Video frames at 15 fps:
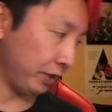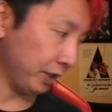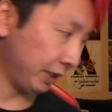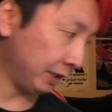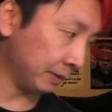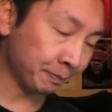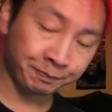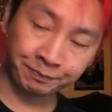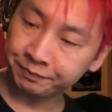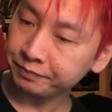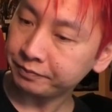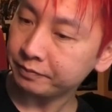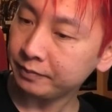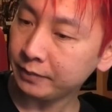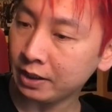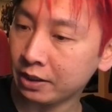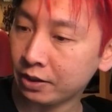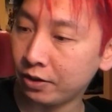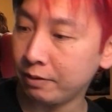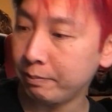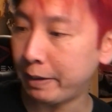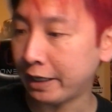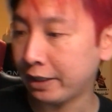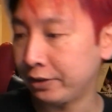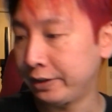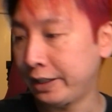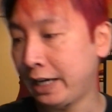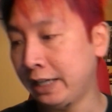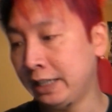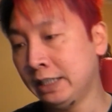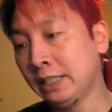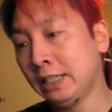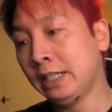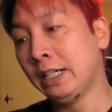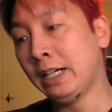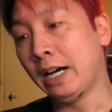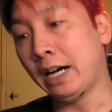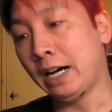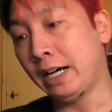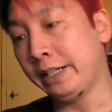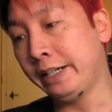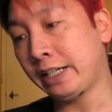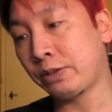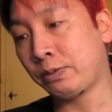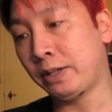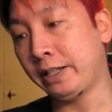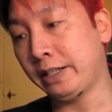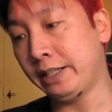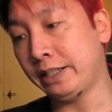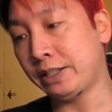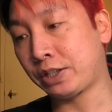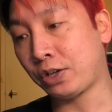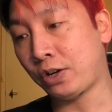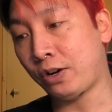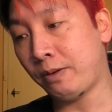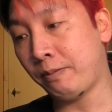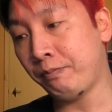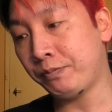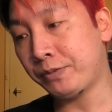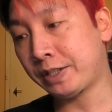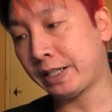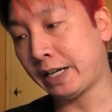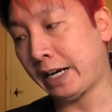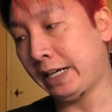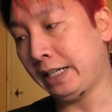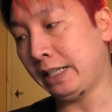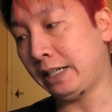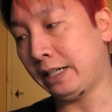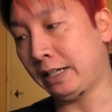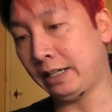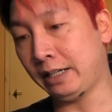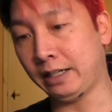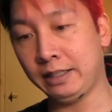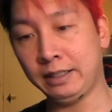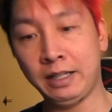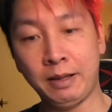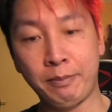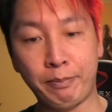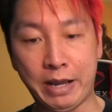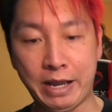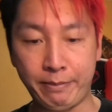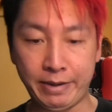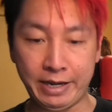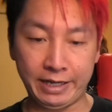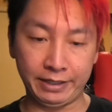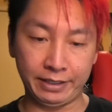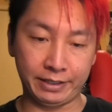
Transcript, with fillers: really gotten back on that. Uh, next one is Tom Taylor, Batman the